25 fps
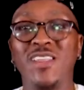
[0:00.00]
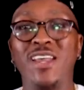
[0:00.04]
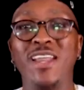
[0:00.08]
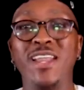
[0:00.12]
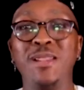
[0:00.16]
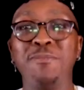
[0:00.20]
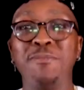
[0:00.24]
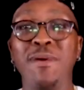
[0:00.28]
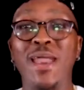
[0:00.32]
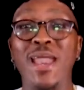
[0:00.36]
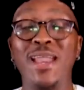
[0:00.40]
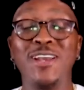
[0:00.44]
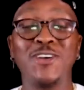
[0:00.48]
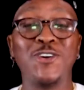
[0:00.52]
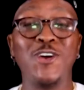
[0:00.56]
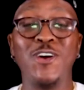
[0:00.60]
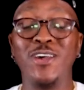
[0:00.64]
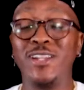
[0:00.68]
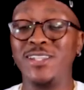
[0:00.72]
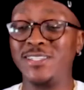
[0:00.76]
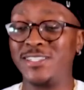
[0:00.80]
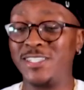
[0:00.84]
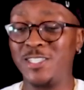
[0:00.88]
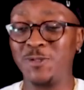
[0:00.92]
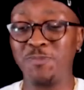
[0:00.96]
and man,
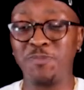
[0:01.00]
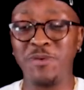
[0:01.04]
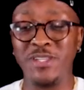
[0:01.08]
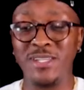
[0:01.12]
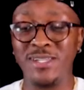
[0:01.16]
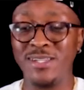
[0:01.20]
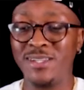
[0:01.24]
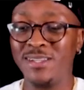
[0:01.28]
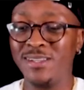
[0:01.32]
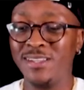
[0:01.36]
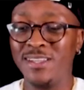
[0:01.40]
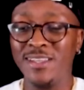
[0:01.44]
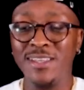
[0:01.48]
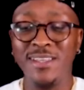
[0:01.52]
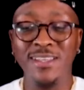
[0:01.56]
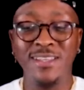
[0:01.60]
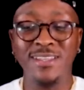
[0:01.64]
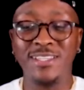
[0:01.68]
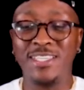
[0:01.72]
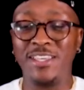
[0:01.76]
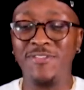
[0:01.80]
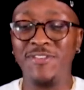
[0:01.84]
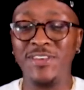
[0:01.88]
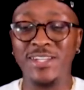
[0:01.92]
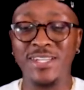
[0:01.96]
God has just been
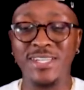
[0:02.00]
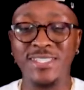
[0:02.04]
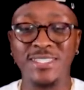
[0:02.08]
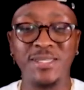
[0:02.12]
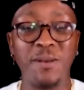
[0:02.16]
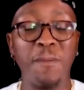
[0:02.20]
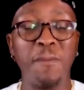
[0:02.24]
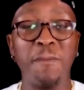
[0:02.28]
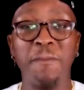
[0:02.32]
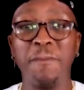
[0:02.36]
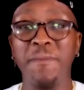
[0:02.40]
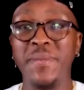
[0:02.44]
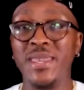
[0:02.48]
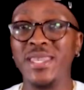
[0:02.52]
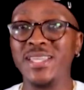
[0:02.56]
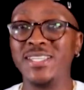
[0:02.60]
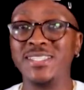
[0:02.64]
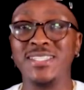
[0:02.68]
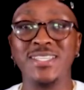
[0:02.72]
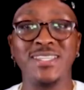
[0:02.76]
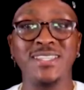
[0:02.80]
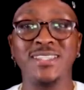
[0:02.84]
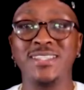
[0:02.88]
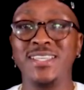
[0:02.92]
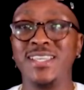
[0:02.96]
giving us
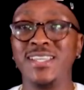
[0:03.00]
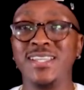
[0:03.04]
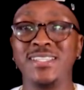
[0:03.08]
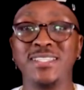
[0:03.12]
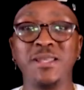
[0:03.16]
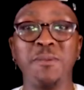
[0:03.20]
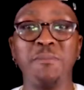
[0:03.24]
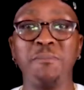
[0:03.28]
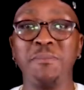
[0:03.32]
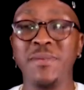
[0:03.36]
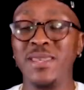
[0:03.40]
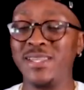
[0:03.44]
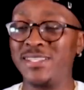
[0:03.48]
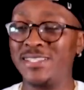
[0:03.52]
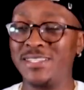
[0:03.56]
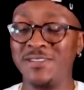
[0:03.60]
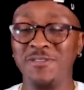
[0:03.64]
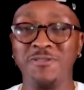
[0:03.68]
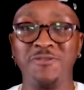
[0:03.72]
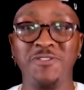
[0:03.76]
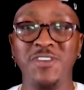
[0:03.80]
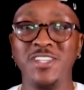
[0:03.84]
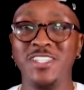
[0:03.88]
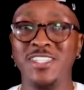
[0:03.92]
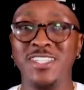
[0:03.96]
amazing things,
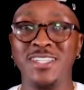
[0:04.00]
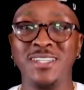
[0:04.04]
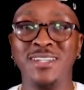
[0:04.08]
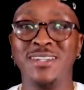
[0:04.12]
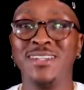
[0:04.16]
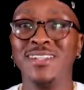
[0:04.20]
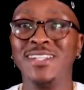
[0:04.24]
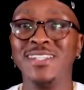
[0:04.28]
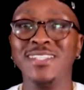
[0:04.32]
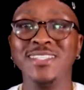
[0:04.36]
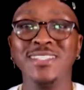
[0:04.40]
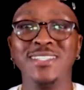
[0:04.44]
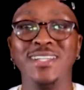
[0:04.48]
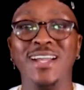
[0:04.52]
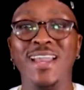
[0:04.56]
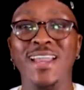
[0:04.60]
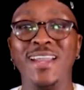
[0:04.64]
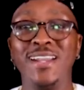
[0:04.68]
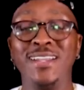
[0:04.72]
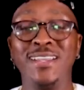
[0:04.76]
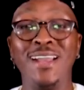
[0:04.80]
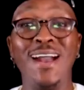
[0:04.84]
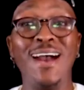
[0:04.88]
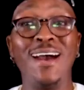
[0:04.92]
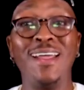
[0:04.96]
amazing vision.
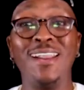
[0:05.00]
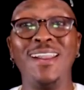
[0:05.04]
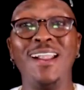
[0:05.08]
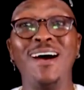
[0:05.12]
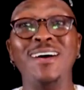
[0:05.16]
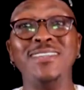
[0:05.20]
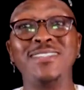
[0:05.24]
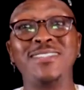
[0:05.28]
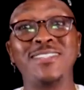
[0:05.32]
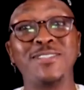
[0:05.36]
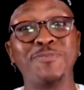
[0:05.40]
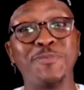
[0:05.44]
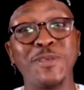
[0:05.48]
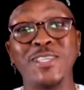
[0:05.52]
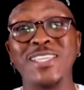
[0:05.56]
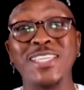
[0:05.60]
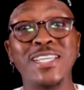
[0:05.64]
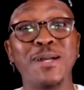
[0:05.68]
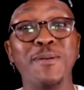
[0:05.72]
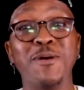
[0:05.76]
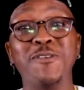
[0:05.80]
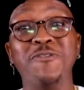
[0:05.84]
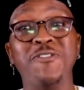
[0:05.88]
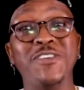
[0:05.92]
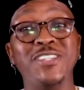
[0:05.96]
And yeah, last
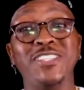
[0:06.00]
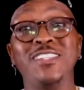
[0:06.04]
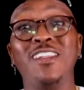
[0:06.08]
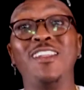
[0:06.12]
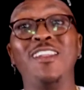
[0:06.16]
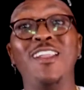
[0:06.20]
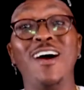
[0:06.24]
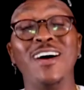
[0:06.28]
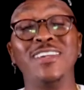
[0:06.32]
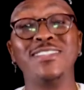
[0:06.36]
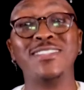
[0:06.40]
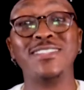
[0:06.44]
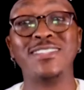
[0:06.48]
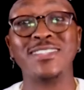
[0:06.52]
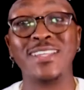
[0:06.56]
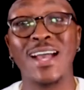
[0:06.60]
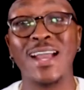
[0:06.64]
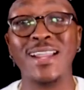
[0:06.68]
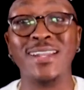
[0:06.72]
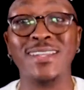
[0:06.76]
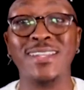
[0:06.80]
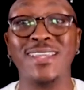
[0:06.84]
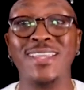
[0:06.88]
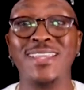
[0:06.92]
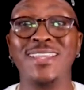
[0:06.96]
speaking about vision, last
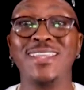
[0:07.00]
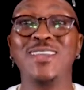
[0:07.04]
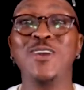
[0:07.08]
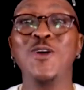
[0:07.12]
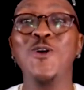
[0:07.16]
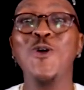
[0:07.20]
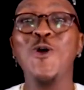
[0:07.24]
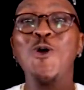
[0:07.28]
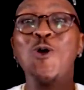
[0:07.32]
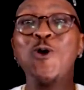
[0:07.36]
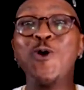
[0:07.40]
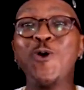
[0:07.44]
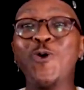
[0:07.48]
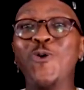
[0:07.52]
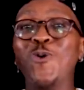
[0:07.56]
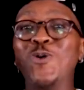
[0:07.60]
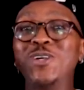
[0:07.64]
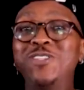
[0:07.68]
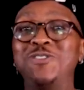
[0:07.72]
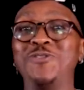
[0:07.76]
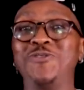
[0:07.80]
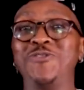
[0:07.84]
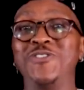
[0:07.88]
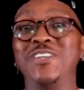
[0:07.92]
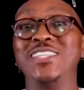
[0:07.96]
Sunday
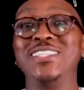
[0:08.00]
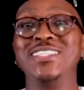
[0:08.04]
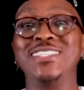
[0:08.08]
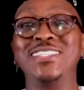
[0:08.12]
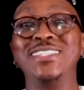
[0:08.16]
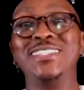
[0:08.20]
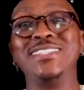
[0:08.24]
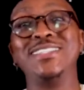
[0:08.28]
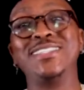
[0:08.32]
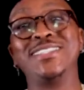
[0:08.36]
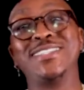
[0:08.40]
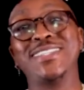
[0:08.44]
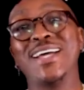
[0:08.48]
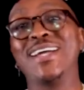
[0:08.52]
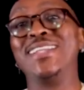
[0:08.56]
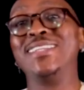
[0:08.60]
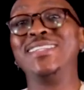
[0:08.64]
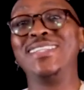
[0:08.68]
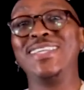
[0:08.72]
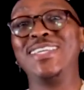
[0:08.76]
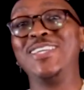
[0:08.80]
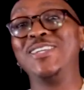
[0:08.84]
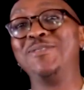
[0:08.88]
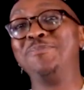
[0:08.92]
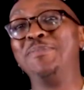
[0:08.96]
was Vision
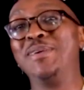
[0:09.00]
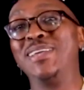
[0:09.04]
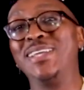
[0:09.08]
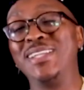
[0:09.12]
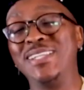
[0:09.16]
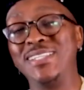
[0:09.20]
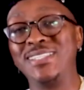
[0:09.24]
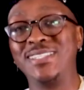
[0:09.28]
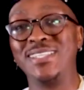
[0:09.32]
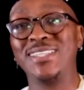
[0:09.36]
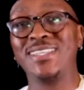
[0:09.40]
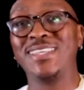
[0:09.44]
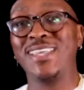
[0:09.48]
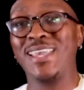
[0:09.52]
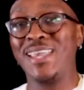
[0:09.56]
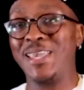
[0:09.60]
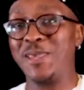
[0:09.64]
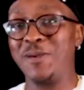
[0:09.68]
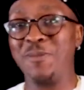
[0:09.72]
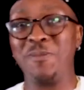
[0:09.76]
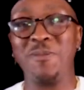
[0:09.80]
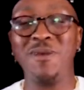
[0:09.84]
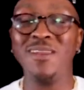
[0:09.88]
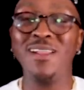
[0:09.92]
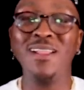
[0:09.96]
Sunday, and Melissa
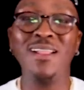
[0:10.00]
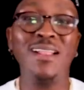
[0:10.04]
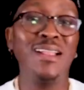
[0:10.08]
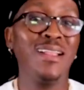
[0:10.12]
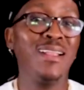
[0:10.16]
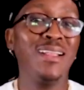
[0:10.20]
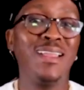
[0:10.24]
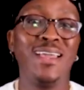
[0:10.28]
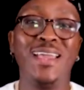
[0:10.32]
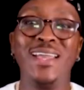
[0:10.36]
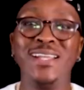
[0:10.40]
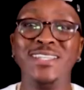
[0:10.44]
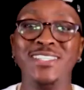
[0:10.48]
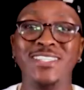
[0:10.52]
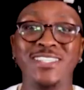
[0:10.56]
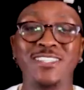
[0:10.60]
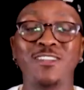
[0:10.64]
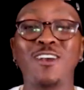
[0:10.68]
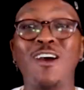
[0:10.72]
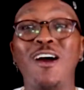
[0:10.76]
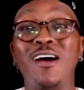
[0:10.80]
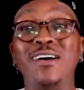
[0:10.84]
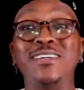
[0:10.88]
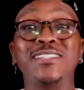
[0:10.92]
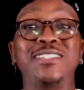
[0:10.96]
came and just
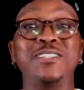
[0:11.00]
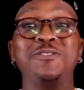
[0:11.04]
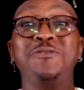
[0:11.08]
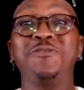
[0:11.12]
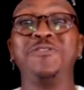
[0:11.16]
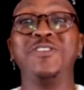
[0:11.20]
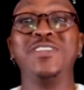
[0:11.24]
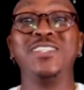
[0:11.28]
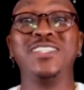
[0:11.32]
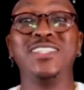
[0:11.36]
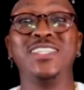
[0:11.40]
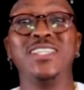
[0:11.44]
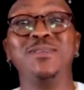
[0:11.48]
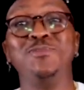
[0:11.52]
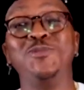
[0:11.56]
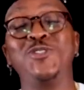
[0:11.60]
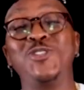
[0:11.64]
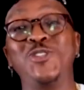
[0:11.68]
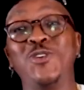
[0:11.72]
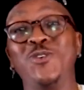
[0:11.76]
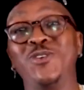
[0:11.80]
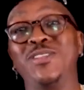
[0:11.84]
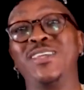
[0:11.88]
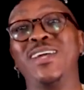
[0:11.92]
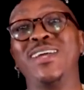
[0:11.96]
casted vision. I'm
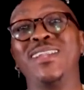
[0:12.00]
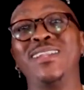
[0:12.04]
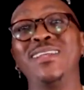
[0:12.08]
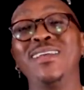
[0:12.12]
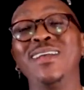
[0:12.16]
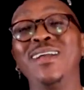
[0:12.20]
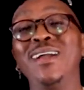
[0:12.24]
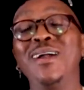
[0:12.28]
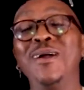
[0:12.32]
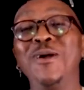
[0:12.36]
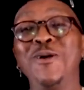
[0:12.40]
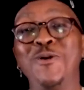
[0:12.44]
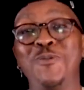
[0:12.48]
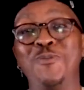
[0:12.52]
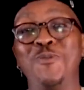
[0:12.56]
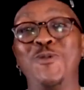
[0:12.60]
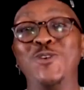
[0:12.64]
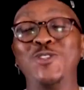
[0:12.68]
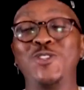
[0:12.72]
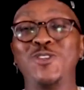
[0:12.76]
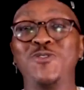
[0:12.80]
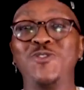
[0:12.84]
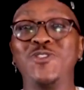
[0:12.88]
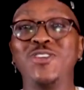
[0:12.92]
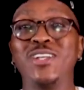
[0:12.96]
sure that
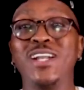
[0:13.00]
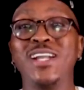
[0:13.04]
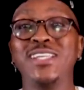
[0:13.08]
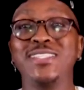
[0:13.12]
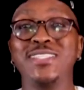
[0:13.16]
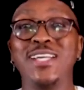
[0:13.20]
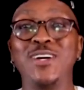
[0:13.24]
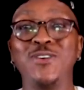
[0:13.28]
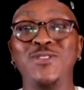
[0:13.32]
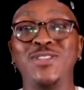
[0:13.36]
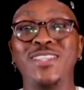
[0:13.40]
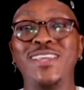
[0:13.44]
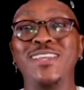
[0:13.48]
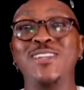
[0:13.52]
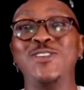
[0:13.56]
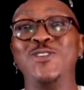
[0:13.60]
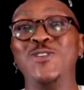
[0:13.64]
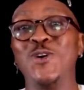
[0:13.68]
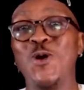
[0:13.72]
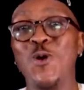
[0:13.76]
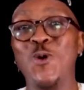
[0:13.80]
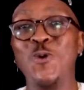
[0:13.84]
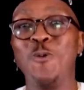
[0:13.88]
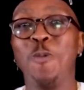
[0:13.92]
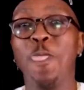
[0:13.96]
most of you guys out there
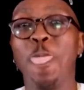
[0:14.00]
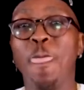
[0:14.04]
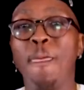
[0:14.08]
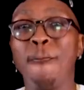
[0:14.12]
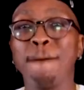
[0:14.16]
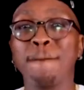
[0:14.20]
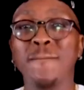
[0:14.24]
know,